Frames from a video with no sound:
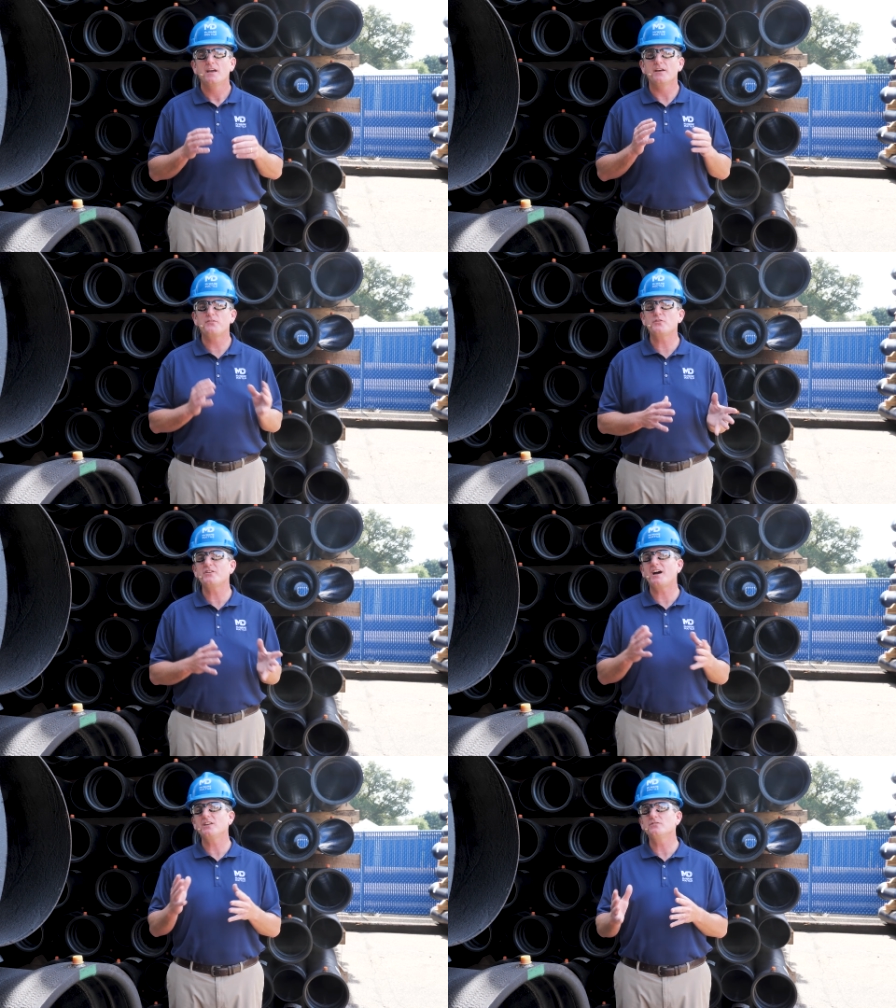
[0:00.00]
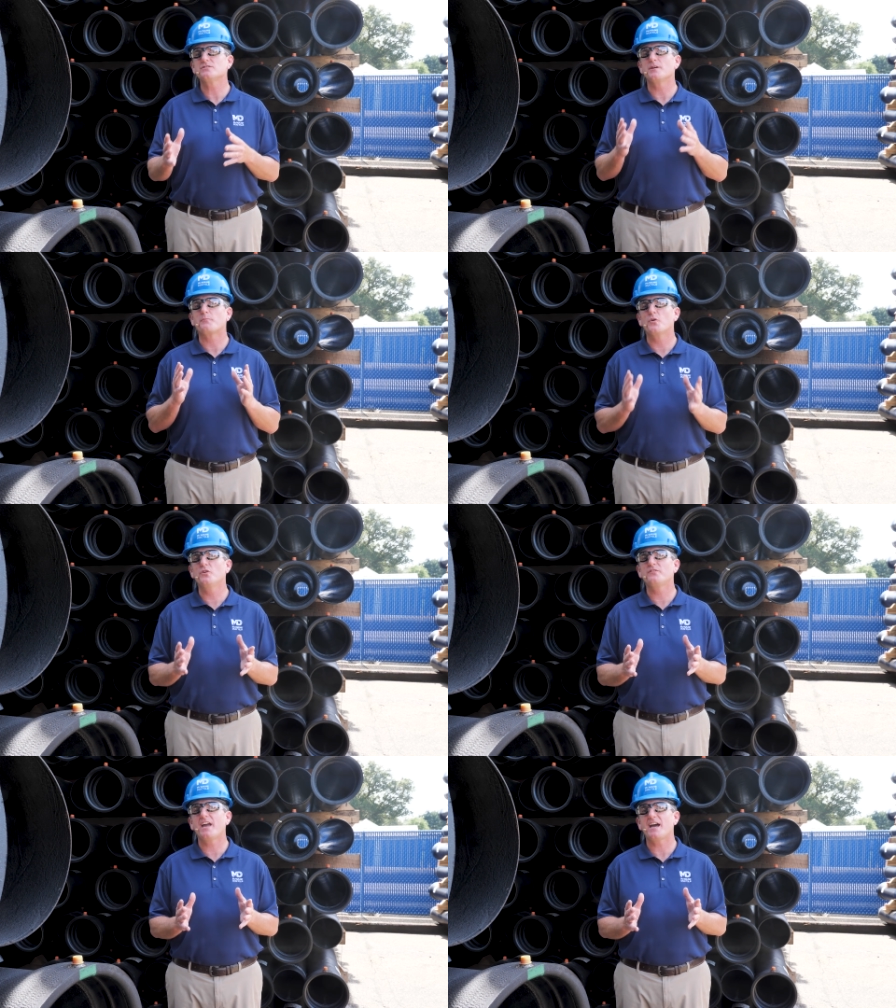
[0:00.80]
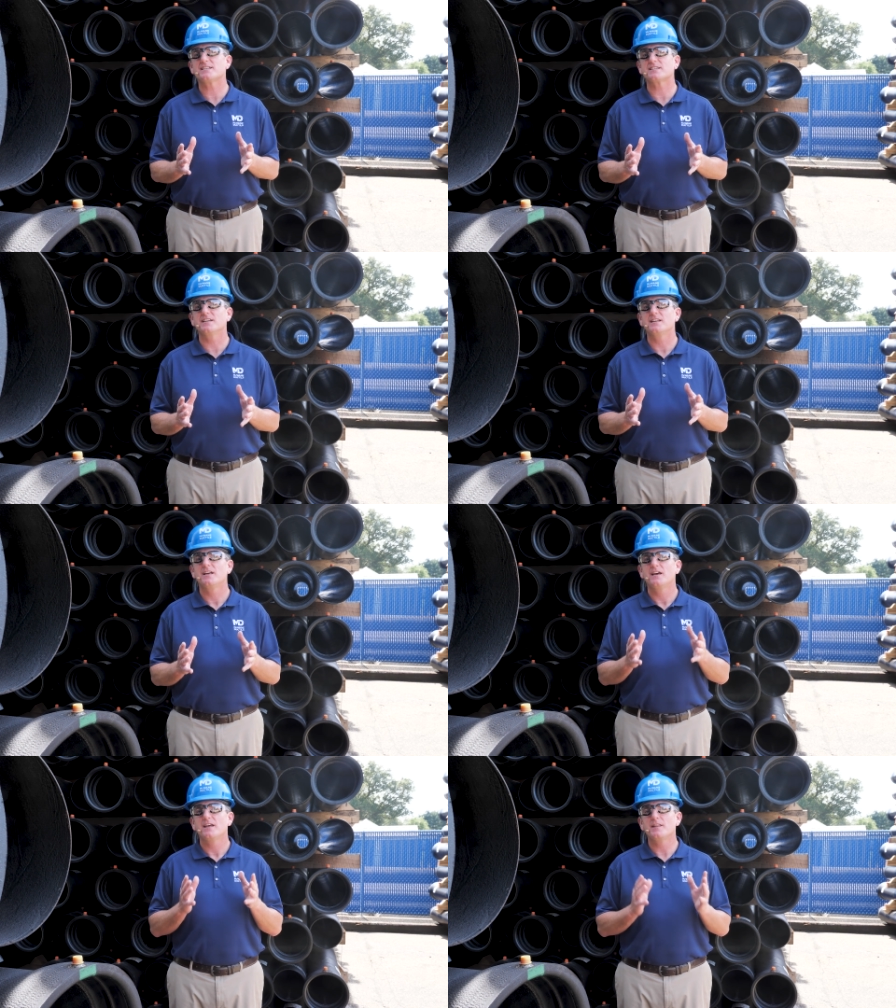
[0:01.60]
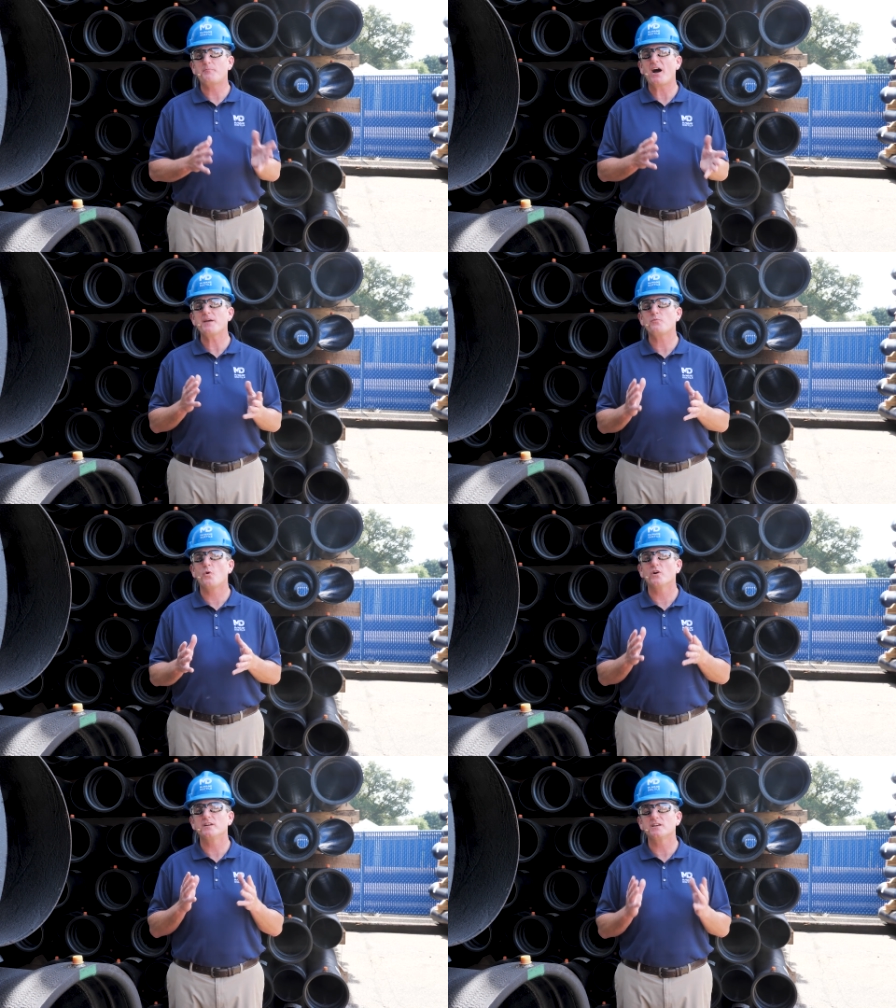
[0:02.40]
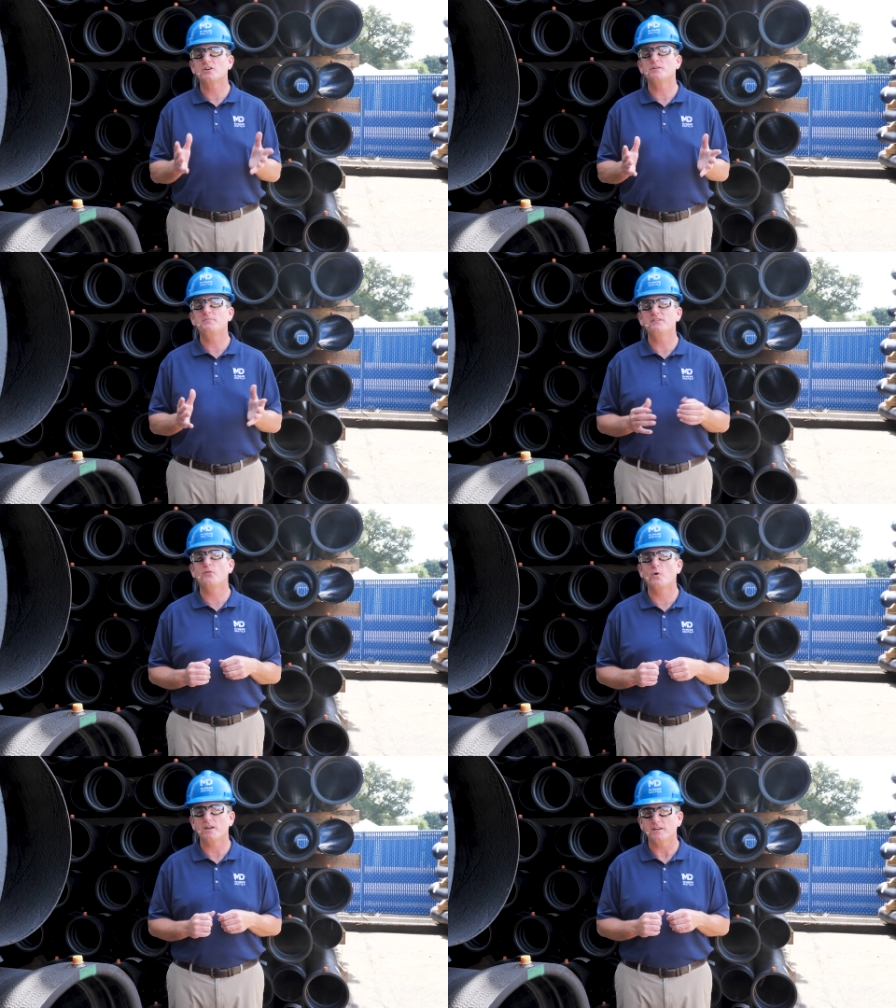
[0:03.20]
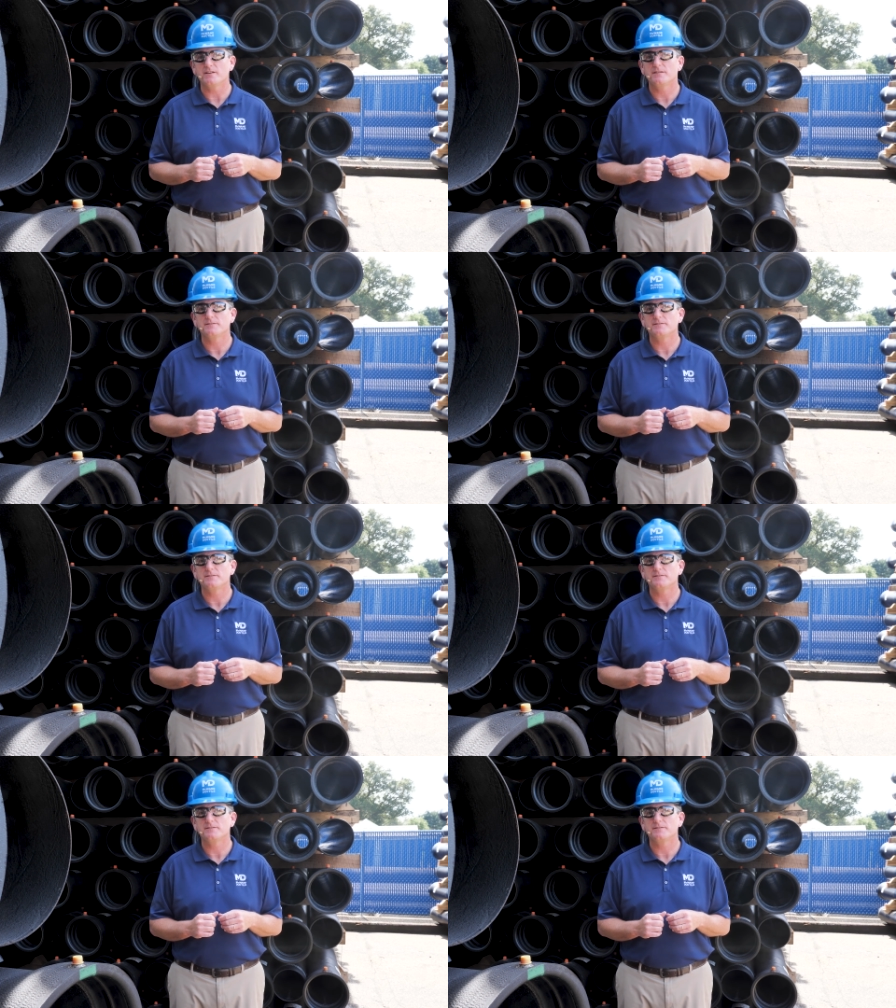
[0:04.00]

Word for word: If you do not use an approved gasket, the pipe warranty could be voided.